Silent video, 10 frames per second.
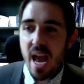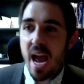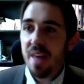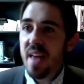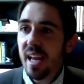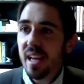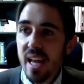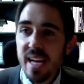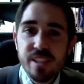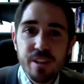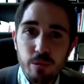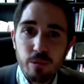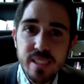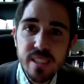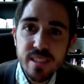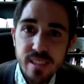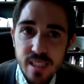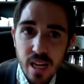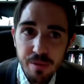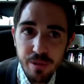And that led to the recent
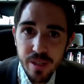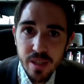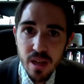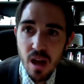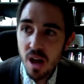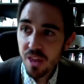discovery of the